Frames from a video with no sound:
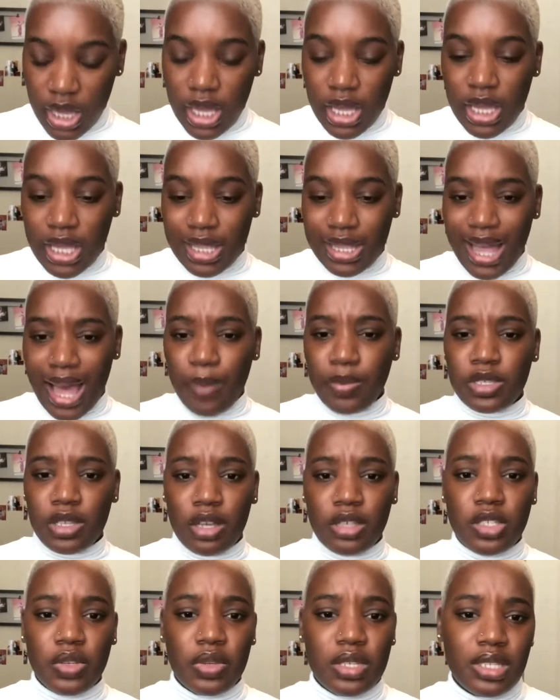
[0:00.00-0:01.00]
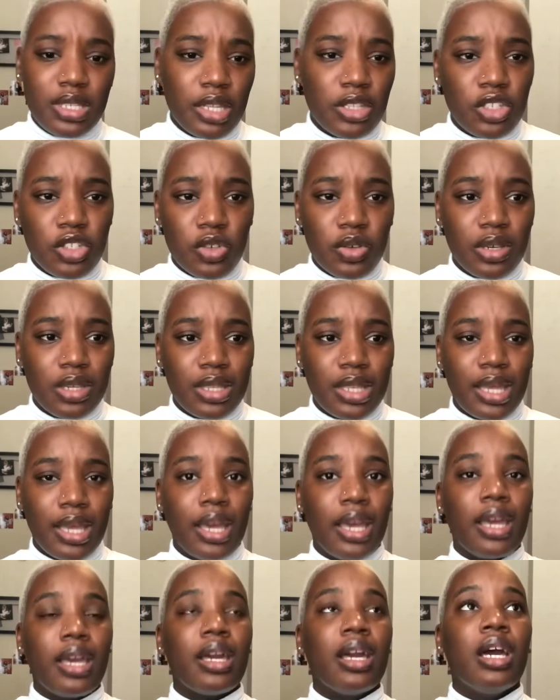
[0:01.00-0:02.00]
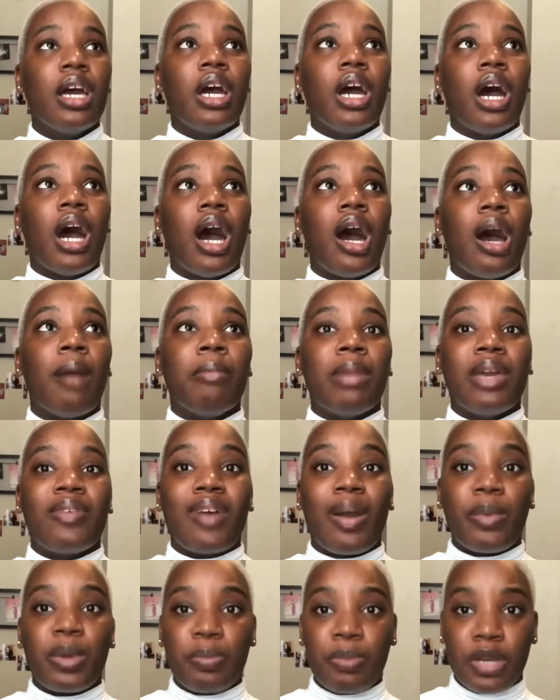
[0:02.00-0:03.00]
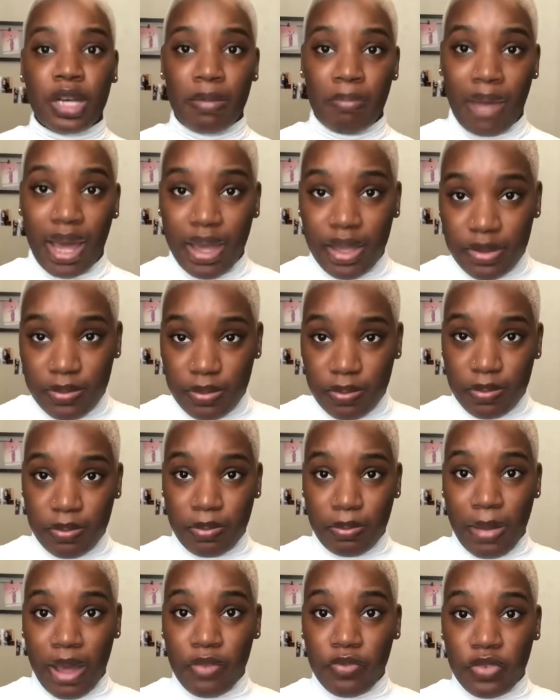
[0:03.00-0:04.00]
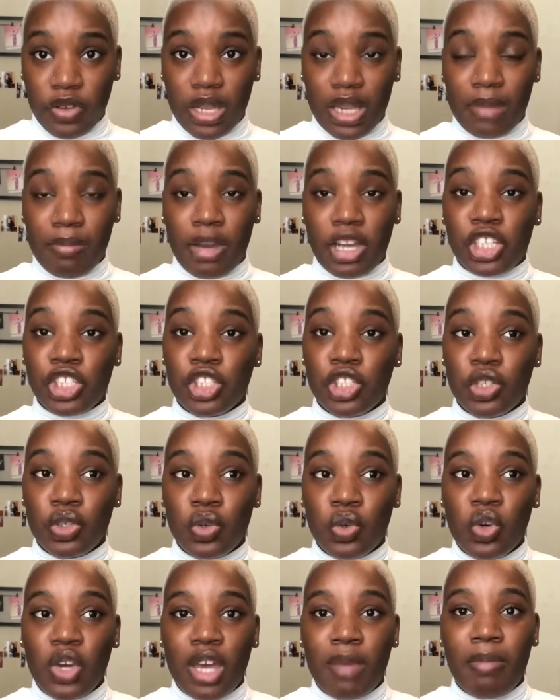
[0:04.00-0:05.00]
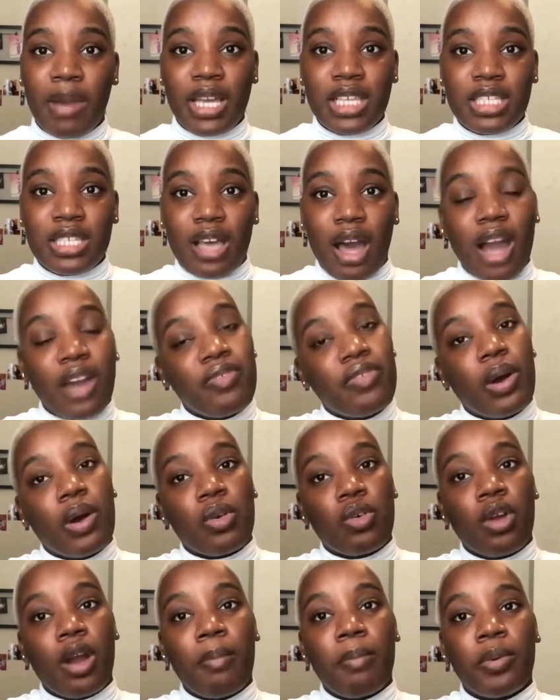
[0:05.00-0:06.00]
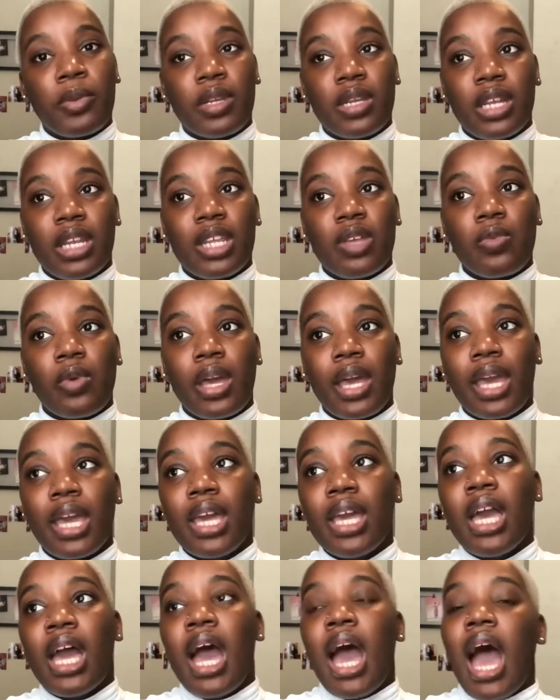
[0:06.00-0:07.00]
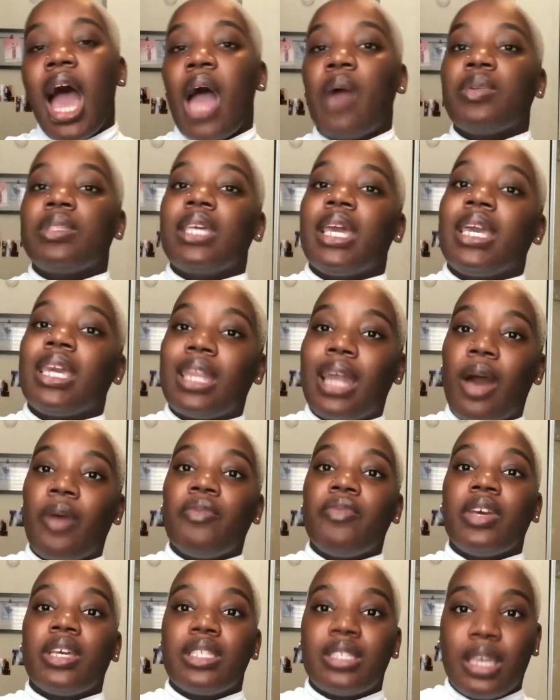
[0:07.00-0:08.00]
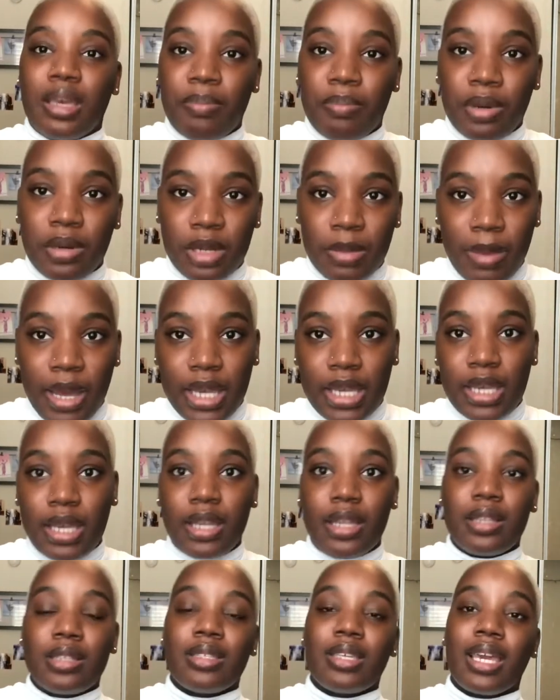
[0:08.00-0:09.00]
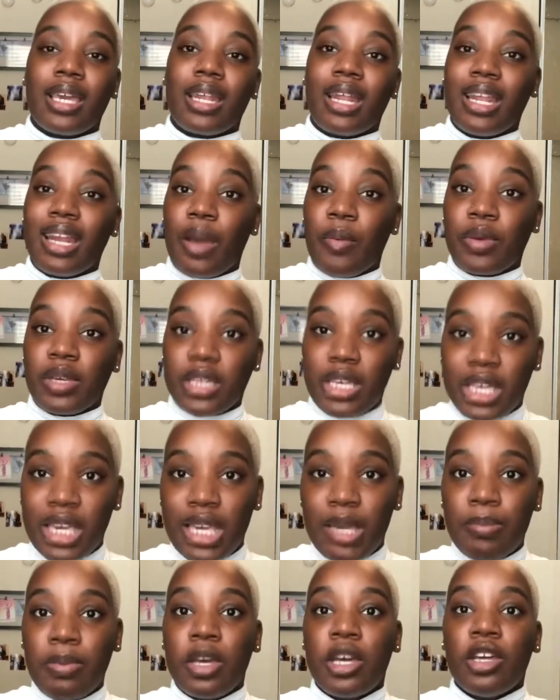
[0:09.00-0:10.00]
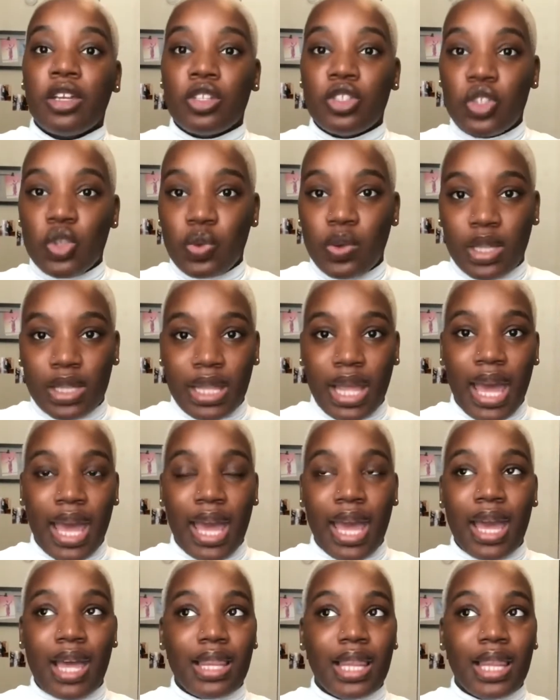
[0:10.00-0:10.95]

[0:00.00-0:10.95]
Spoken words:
That was also a sensory thing. If I would put my foot in my shoe and my sock felt crumpled in any way, I would take it out, fix it, put it back in, take it, and I would keep doing that.